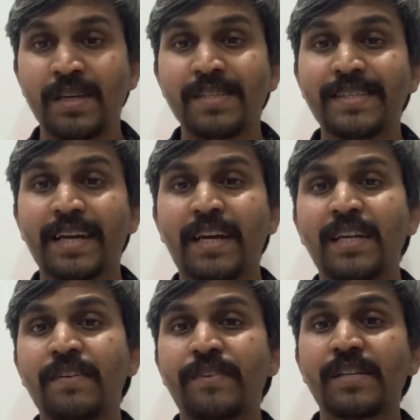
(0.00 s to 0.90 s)

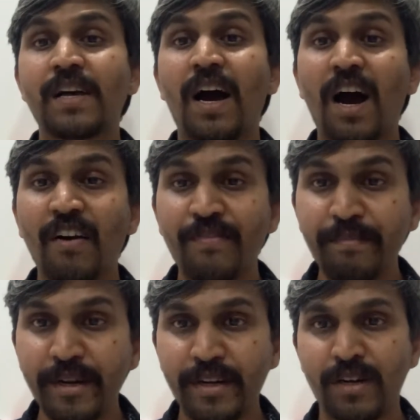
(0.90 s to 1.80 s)
Second, if it is half
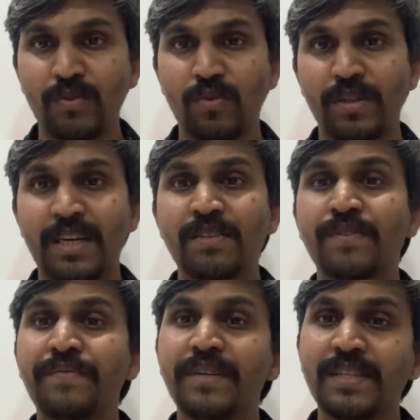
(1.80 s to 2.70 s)
meter rule, that is
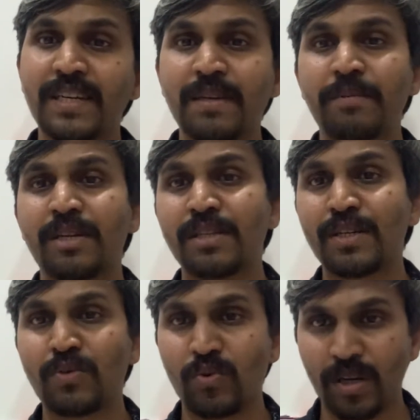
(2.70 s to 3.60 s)
50 centimeter is
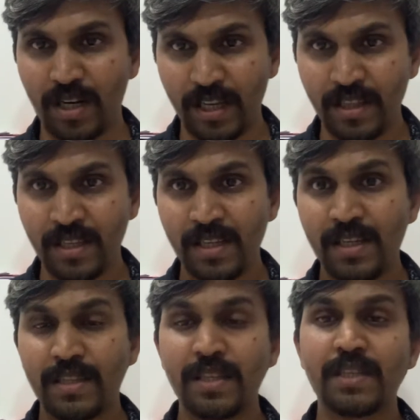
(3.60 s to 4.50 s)
the total length,
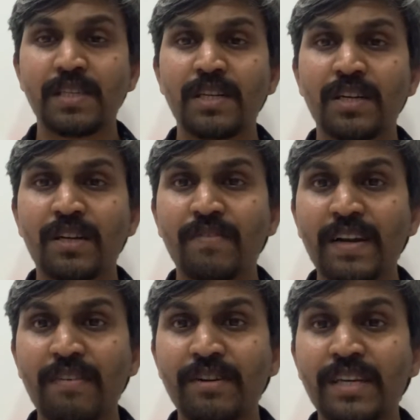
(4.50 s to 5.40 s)
then the center of
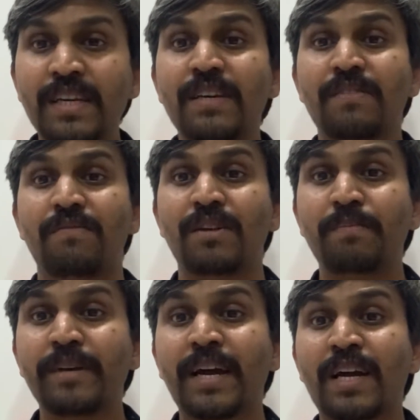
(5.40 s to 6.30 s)
gravity will
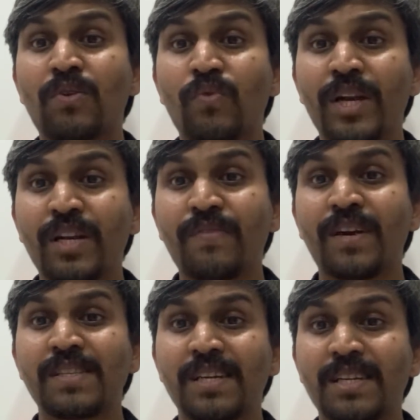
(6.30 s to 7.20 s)
be at
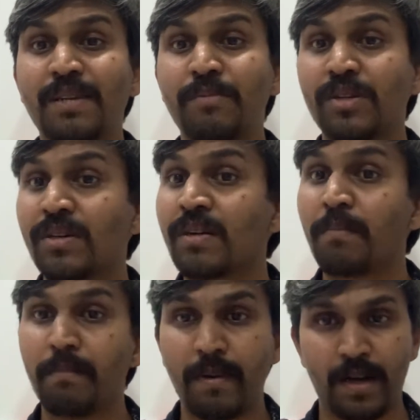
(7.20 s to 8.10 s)
25 centimeter
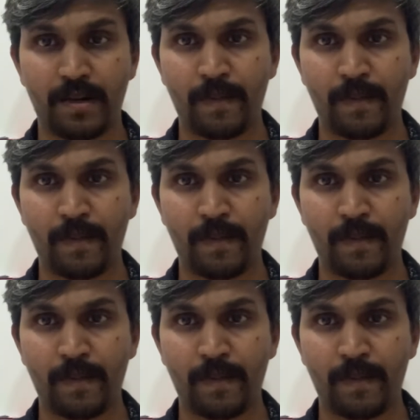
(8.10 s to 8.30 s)
mark.